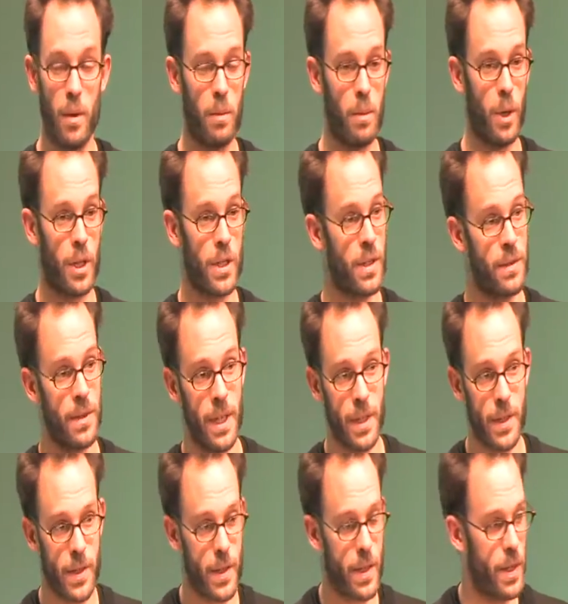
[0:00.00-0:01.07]
lots of
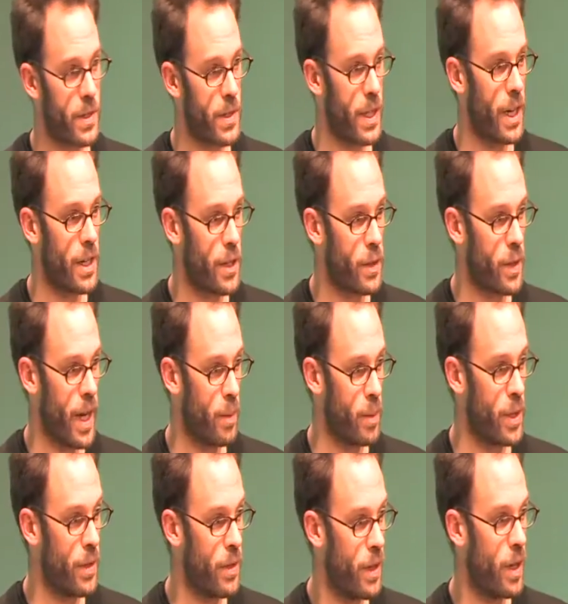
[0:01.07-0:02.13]
things started to
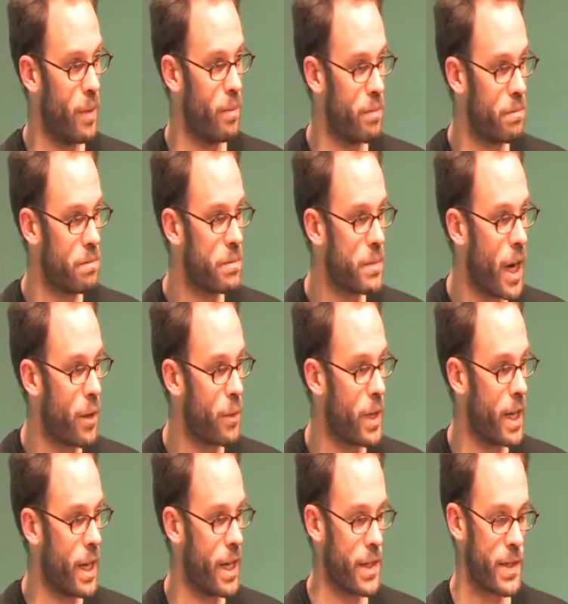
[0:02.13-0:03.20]
happen. I
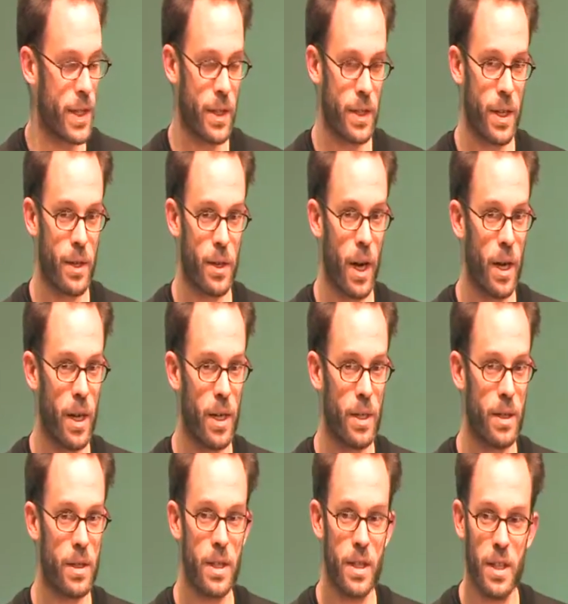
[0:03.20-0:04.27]
realized that there are,
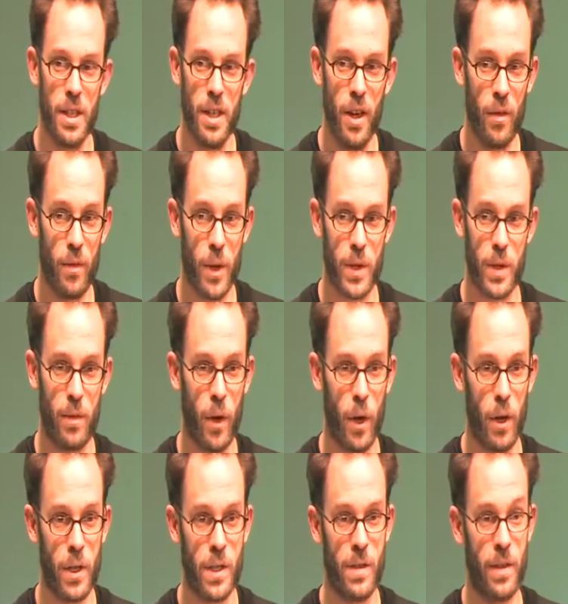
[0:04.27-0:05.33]
first of all,
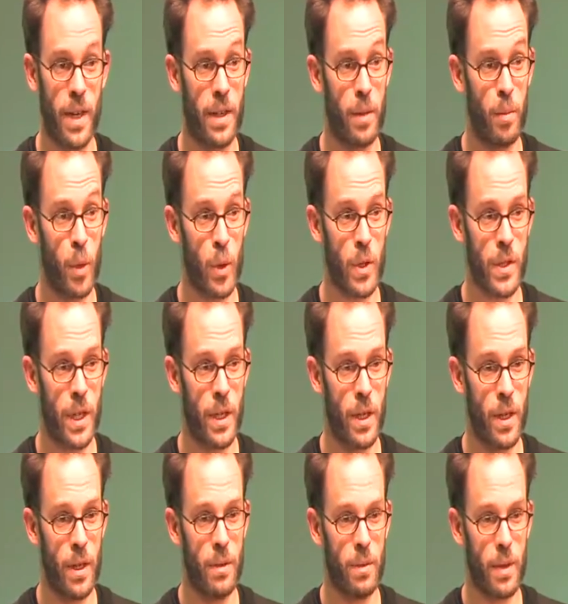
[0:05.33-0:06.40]
lots of other books that
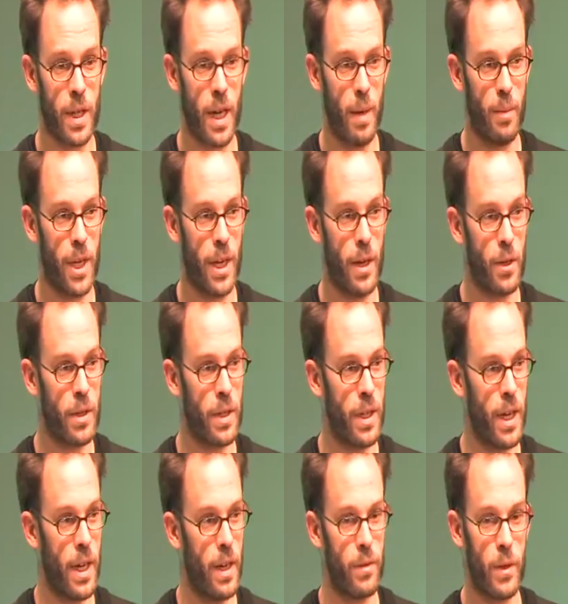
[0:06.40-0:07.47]
are coming out, and
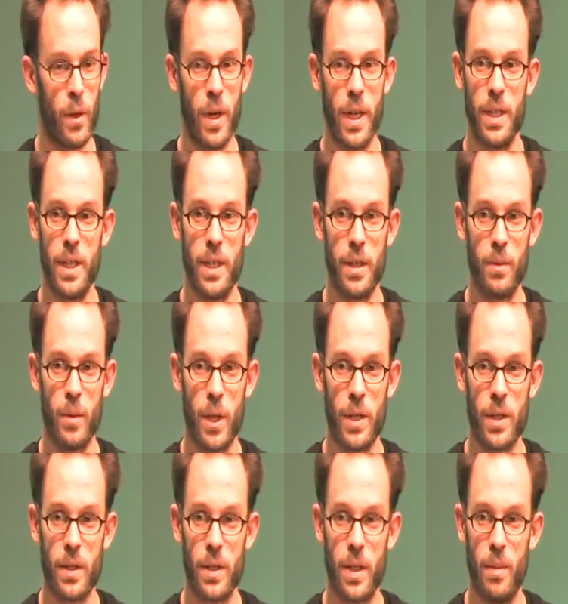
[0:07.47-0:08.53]
I have no idea
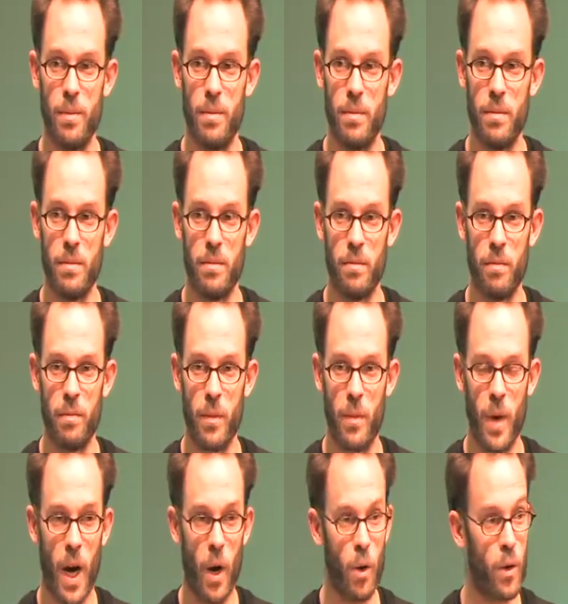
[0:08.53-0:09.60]

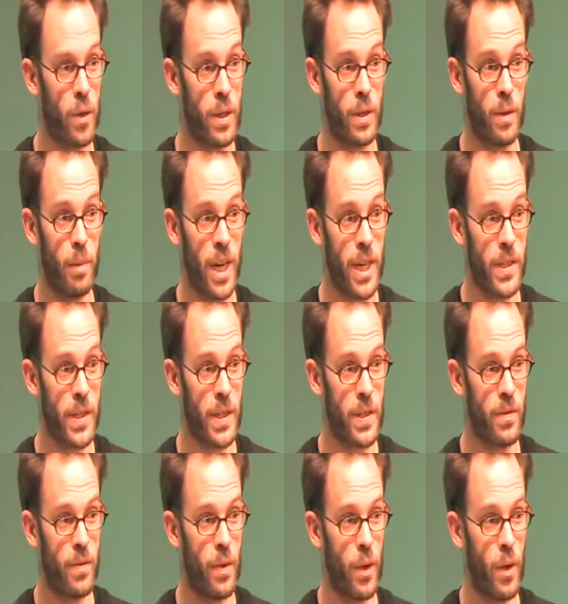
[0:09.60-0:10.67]
how good the basis
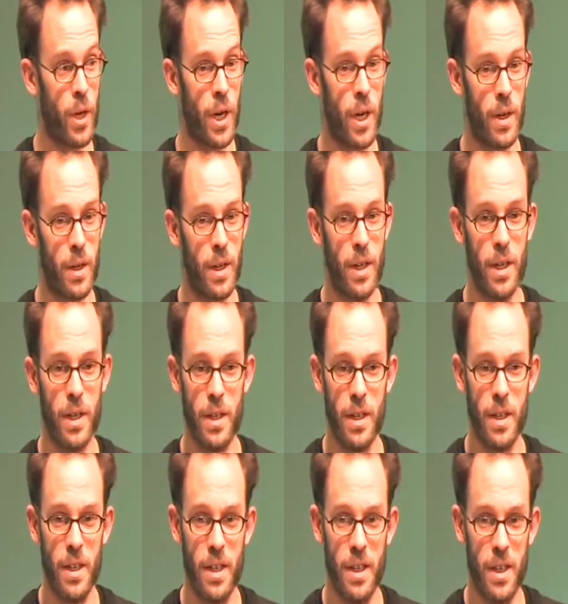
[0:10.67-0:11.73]
for
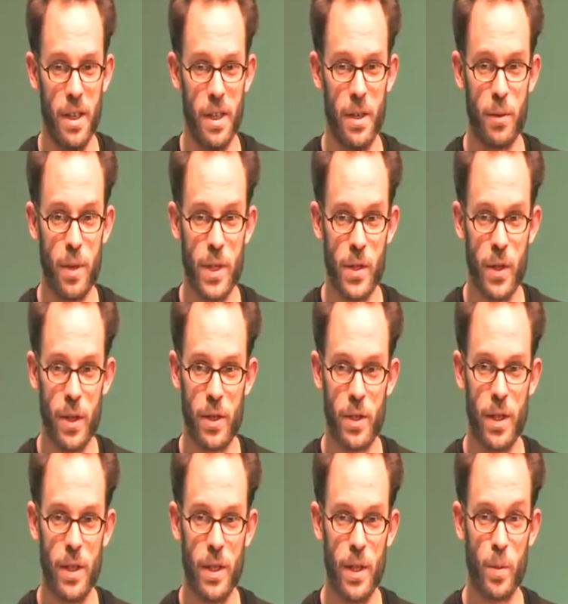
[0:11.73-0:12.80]
research
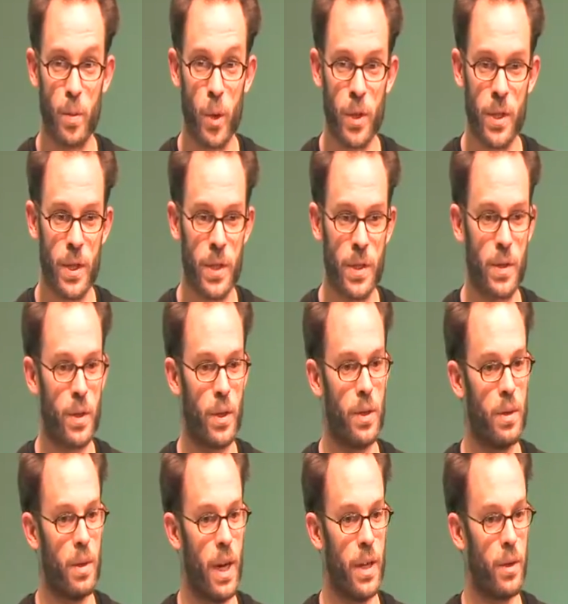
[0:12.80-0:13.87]
in these books is. So
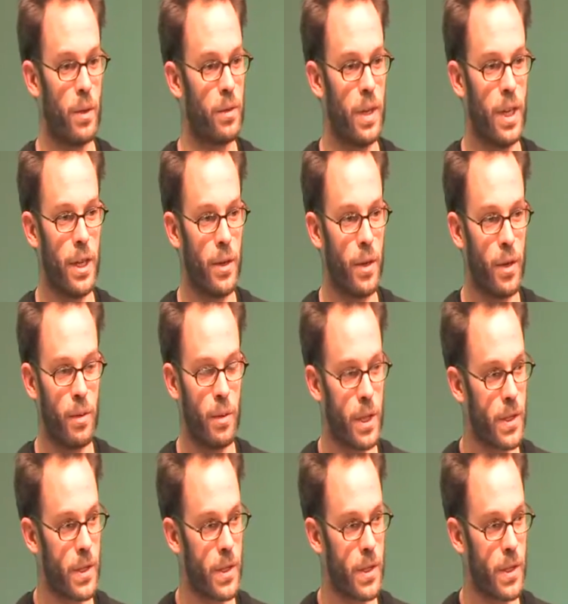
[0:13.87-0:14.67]
I don't really know